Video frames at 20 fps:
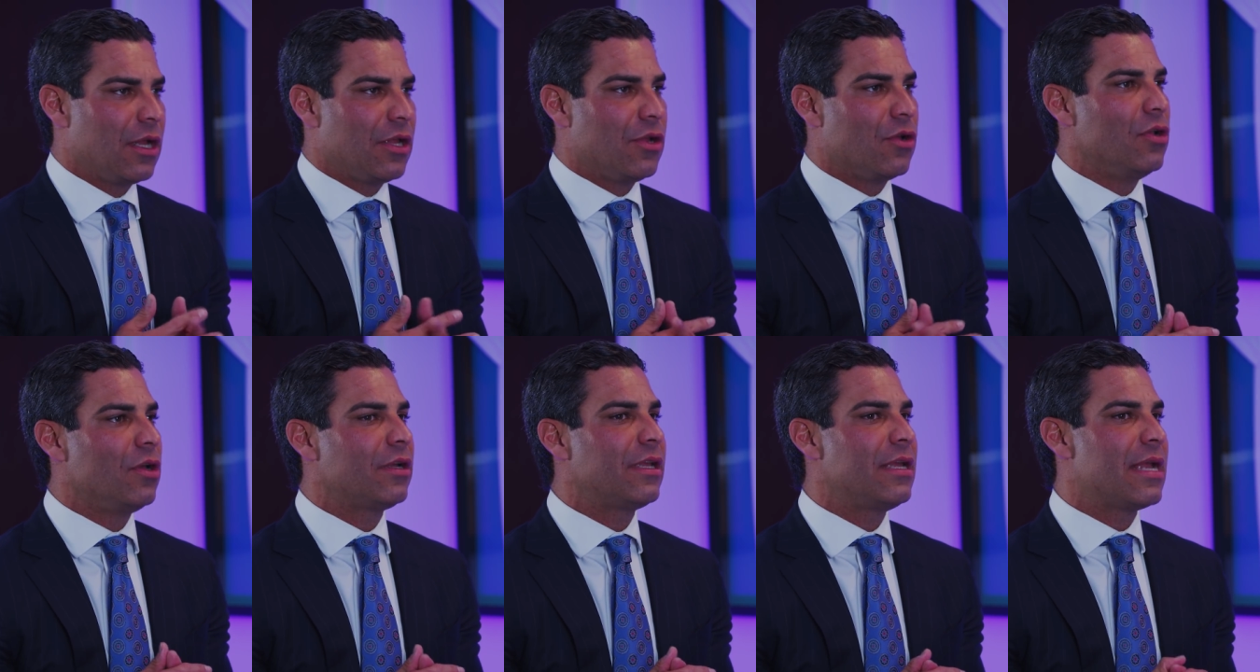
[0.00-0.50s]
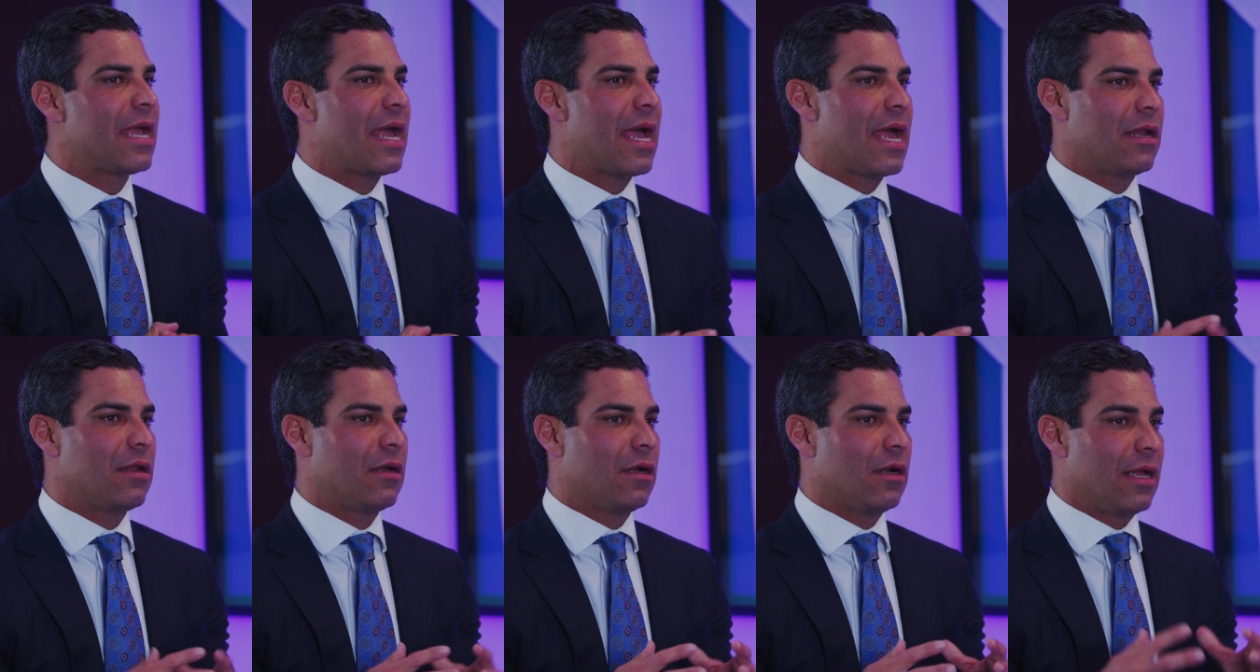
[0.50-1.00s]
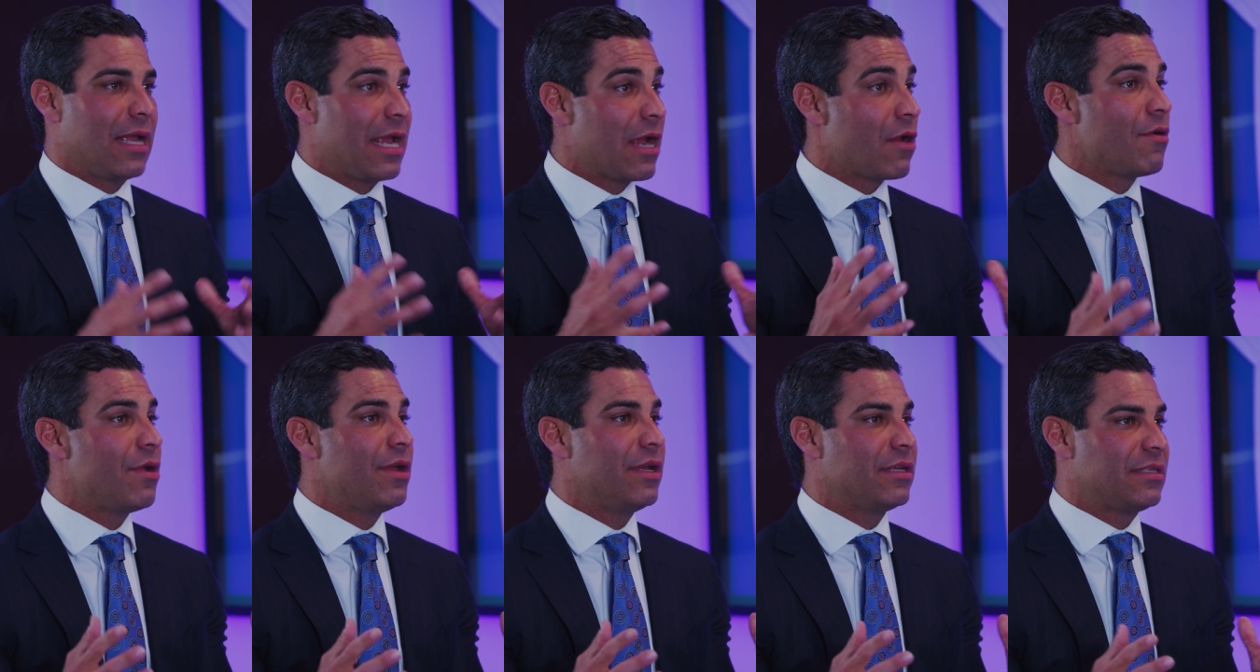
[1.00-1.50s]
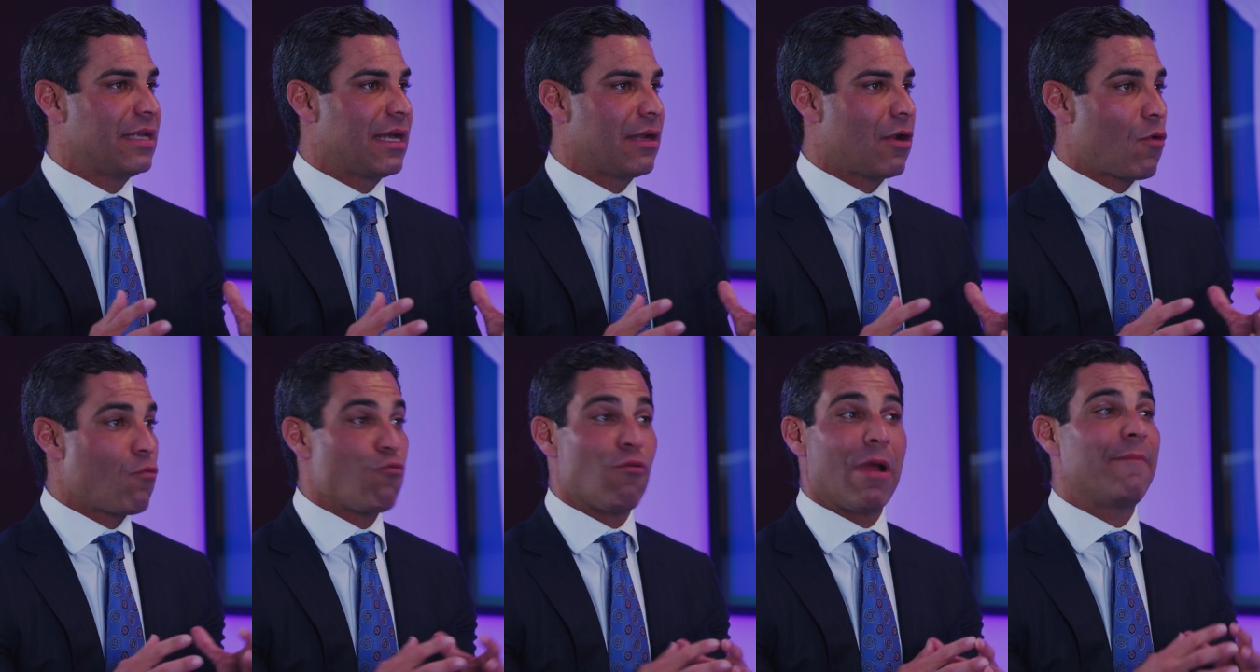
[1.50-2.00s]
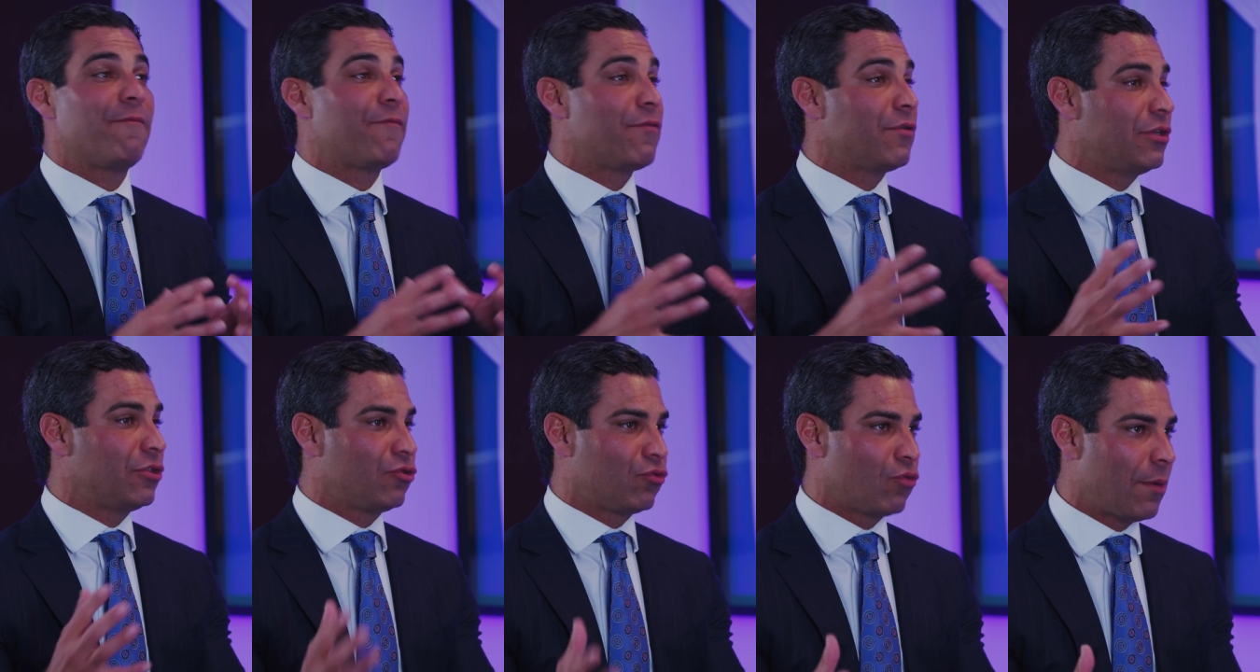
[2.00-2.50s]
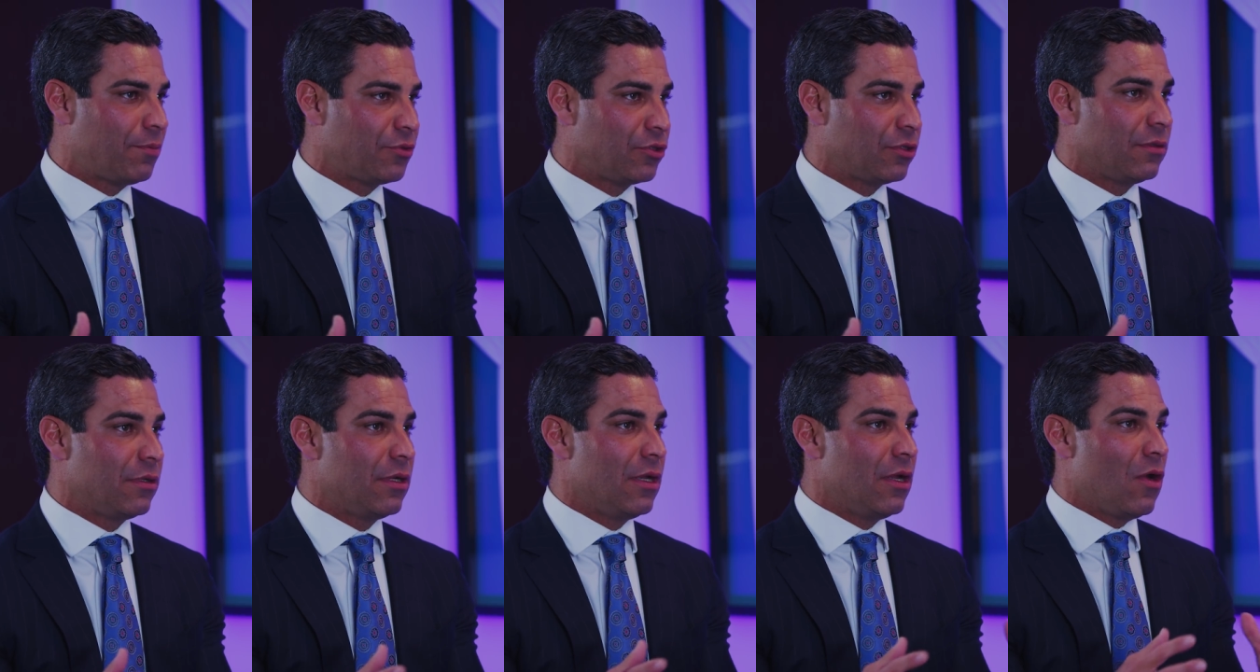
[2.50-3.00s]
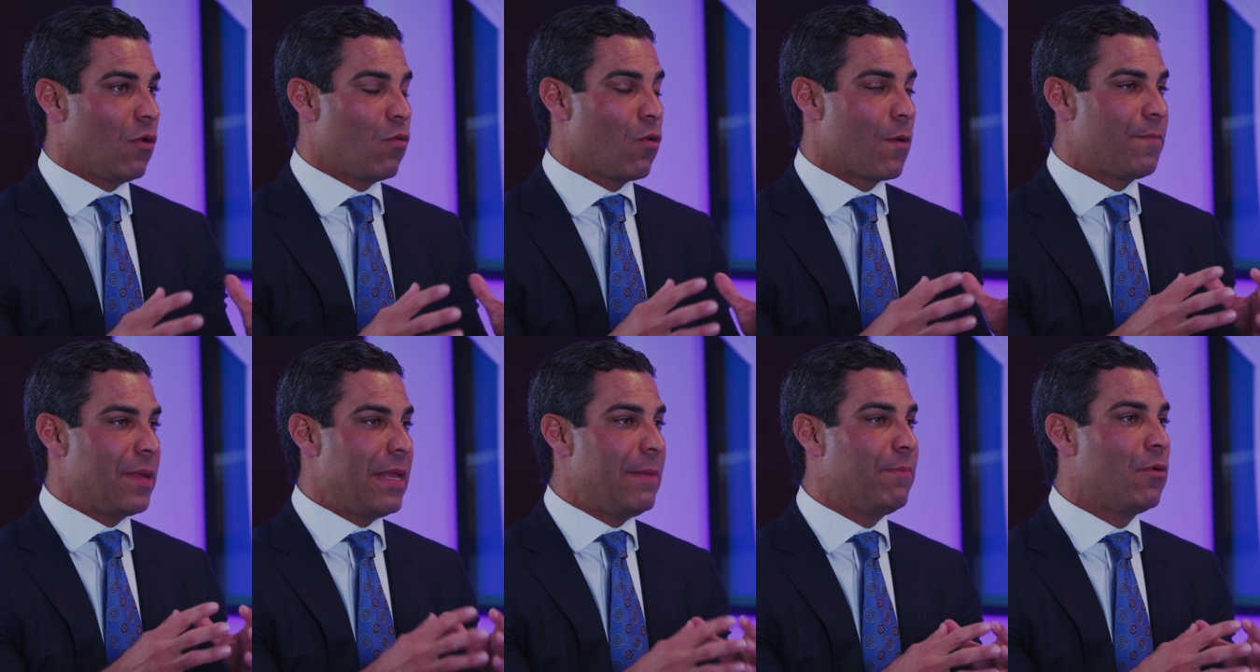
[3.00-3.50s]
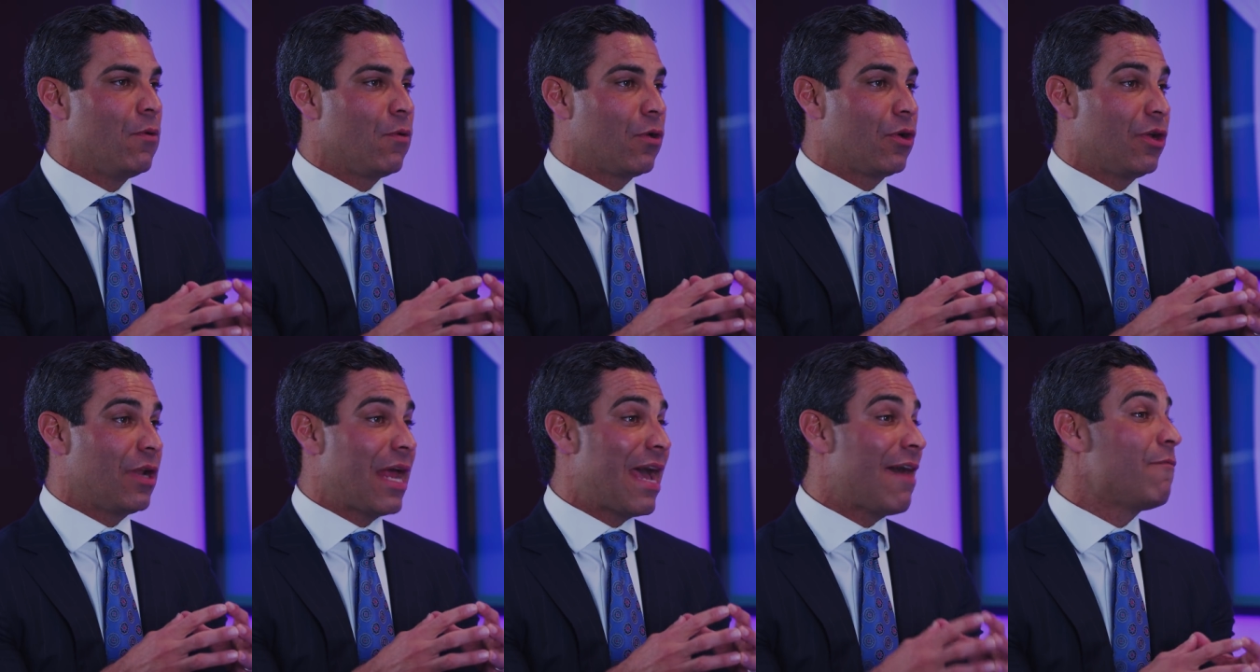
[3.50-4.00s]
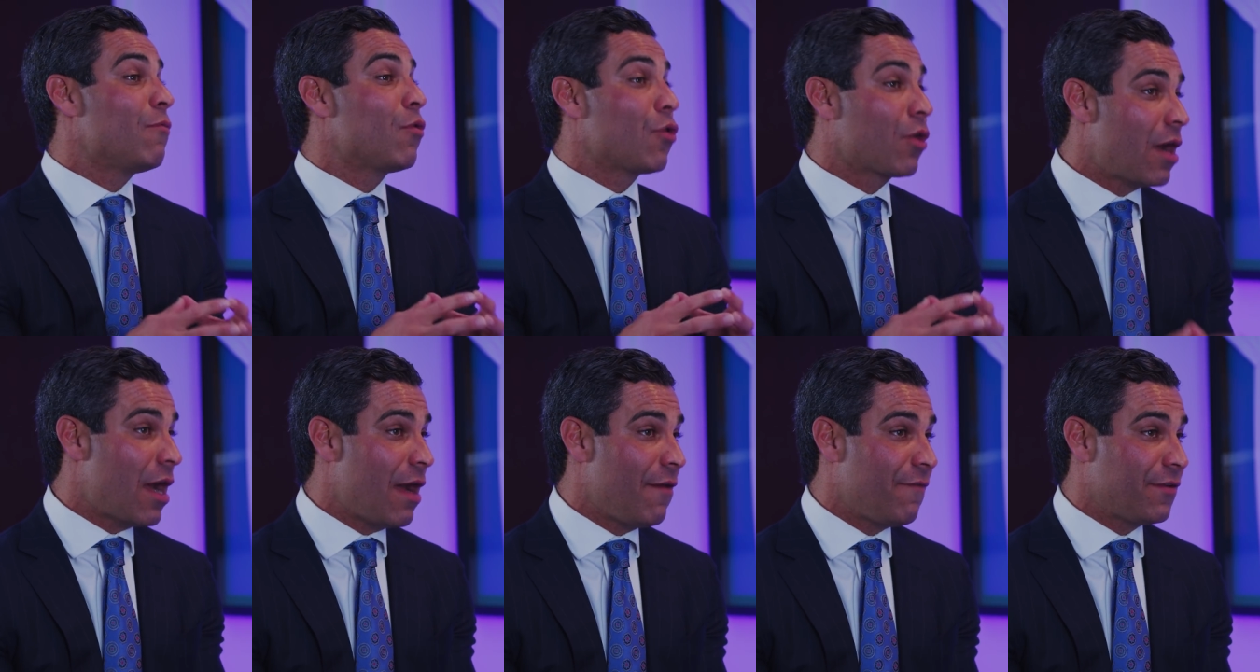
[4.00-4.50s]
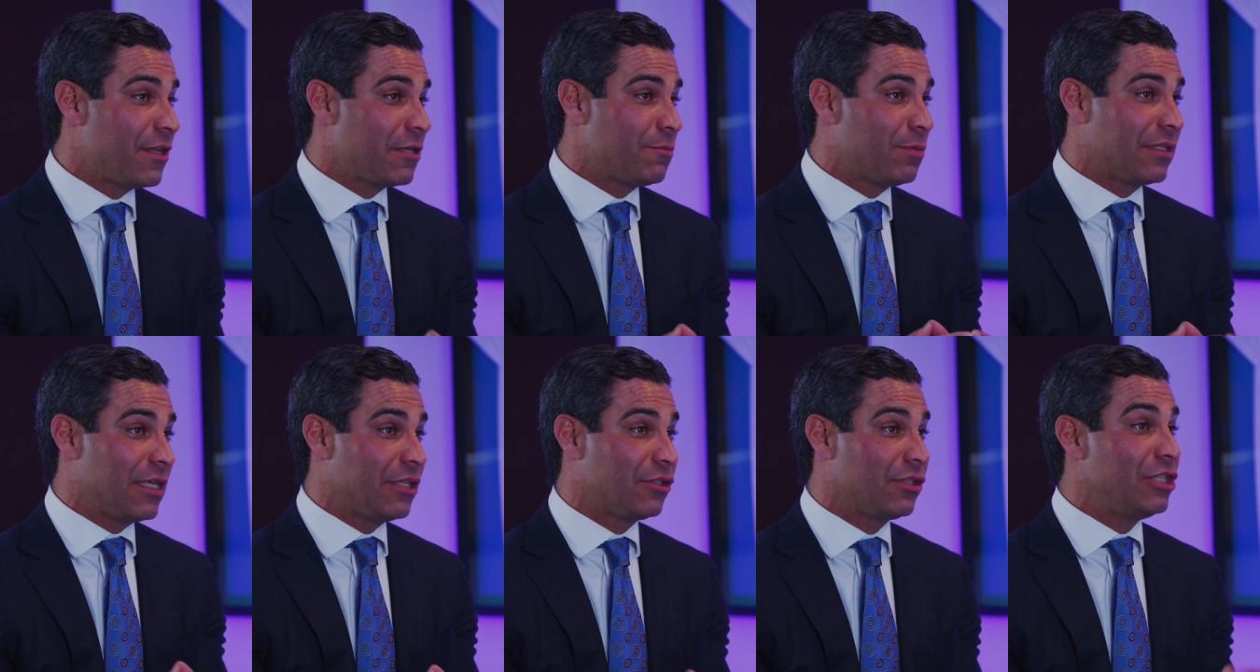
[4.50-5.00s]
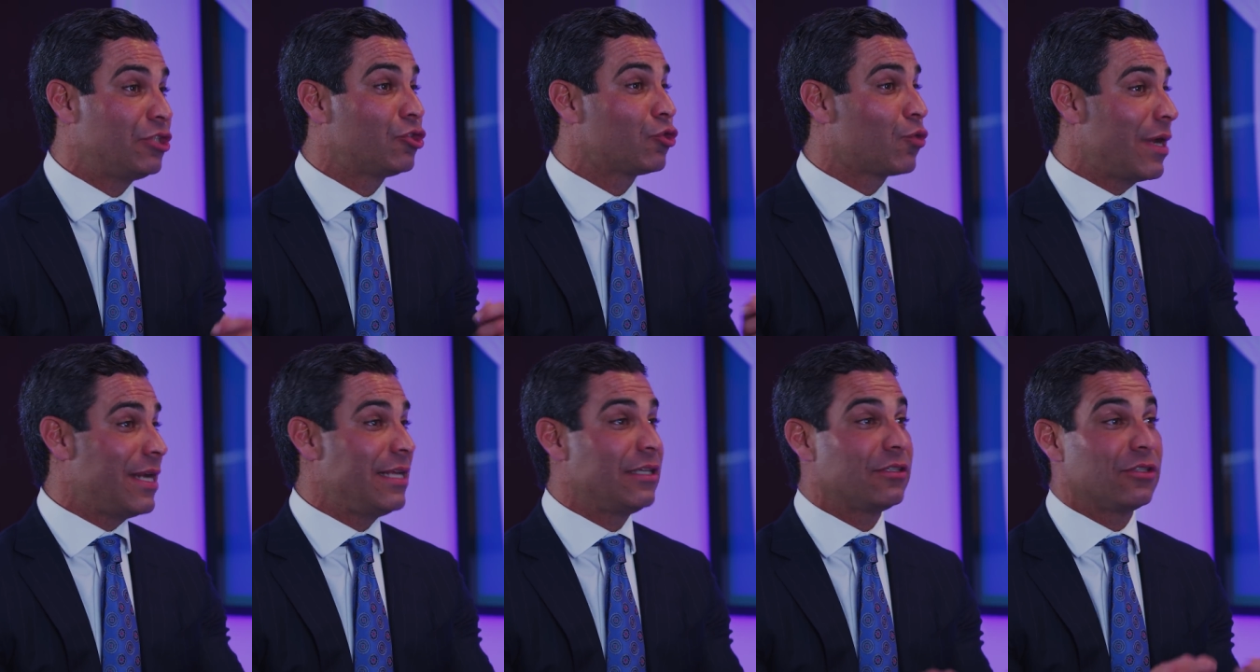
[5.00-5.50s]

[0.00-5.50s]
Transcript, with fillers: you're looking at uh, areas that are ripe for disruption, where people could have more confidence potentially trading